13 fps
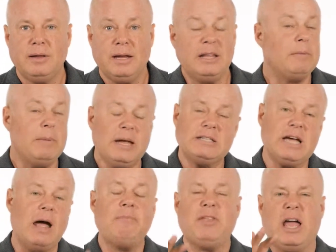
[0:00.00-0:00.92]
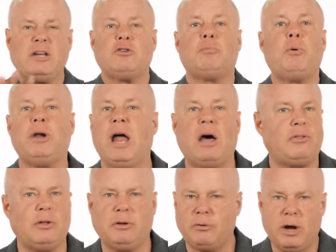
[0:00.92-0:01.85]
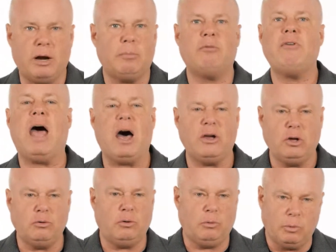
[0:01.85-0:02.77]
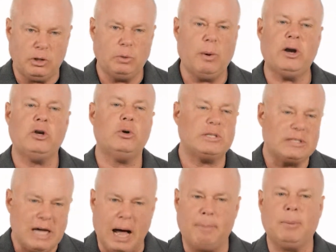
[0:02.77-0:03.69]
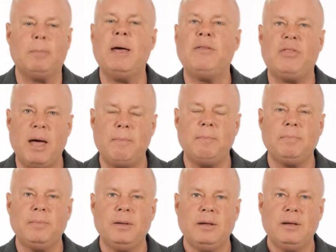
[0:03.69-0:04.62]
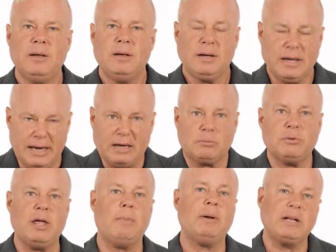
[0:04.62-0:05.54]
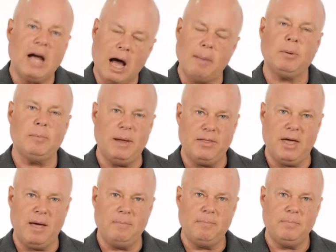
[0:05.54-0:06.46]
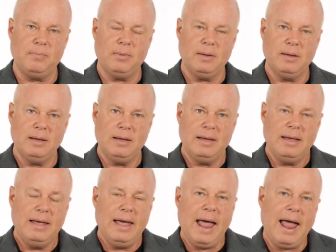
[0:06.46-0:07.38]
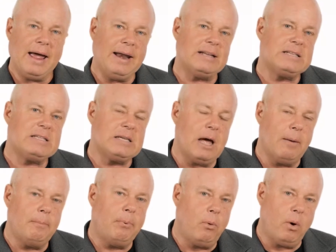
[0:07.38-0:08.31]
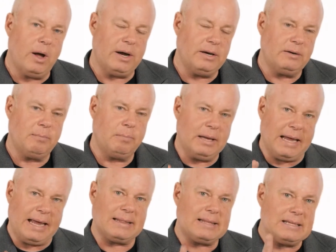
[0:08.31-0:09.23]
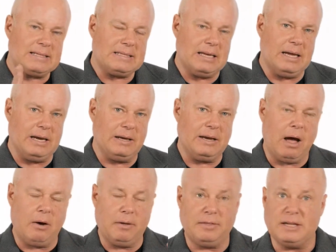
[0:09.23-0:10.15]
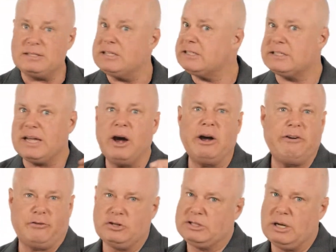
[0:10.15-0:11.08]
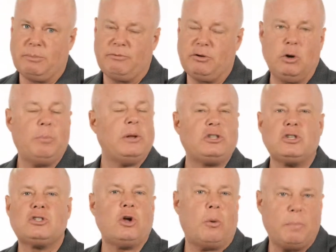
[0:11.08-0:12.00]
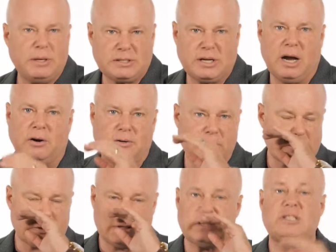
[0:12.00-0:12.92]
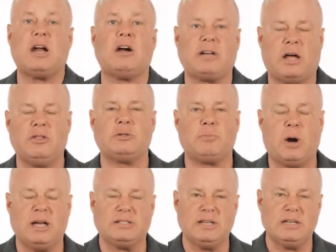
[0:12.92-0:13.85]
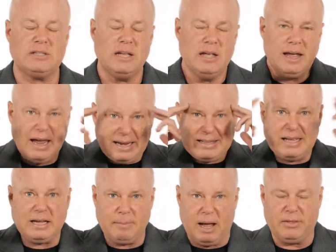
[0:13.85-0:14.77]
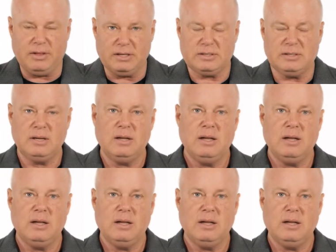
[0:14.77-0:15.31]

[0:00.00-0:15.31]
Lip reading: In the meantime, thanks for putting out the incredible value. What you want to do is compliment them, connect with them and compliment them. And at some point, plant the seed. Now, this is scary for some of you, but just don't be scared. Just start down this process and think about this.